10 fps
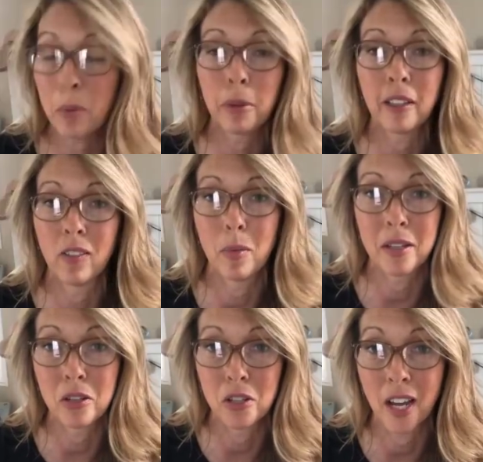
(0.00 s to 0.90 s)
can't believe the
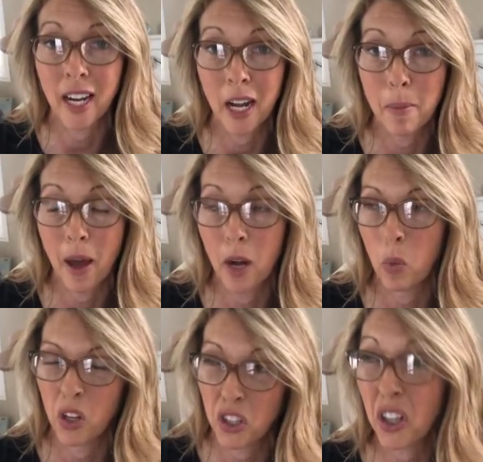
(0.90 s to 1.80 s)
messages I get about
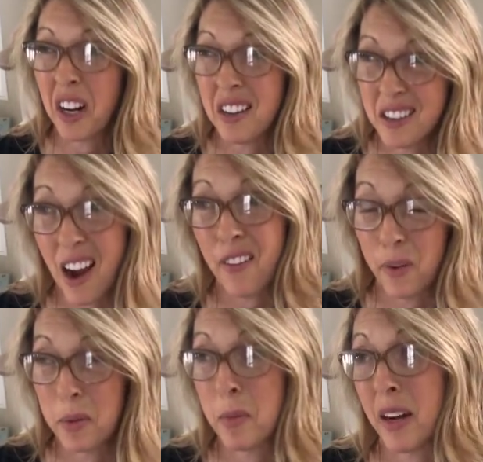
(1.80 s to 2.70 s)
it. Well, you're gonna die
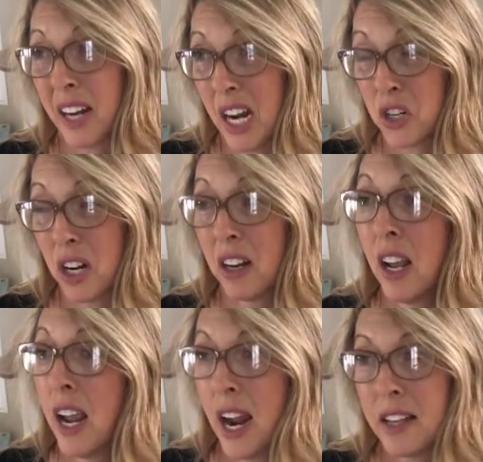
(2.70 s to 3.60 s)
from this medication.
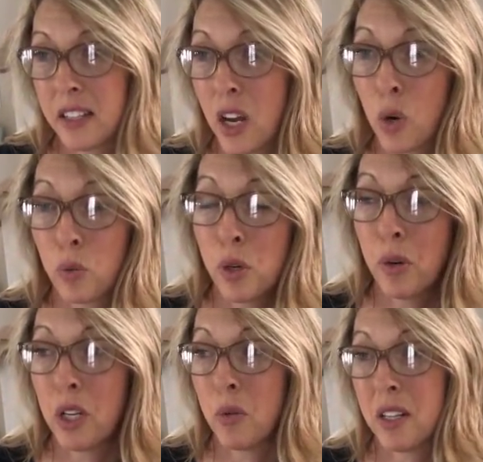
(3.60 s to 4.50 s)
It's gonna
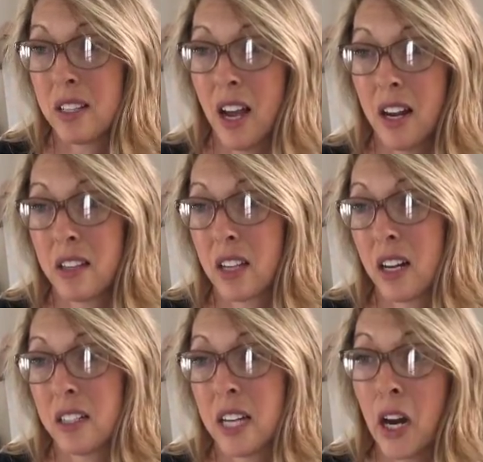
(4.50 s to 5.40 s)
ruin you inside. It's
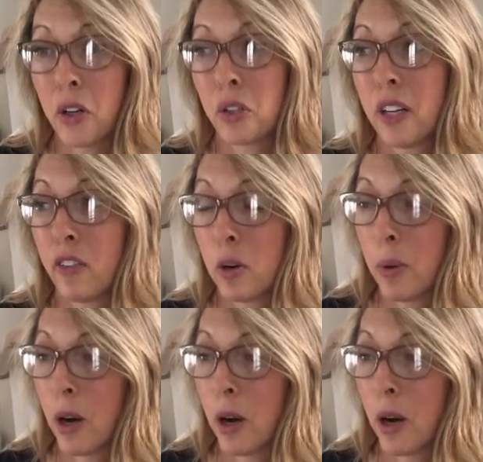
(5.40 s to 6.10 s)
gonna tear your liver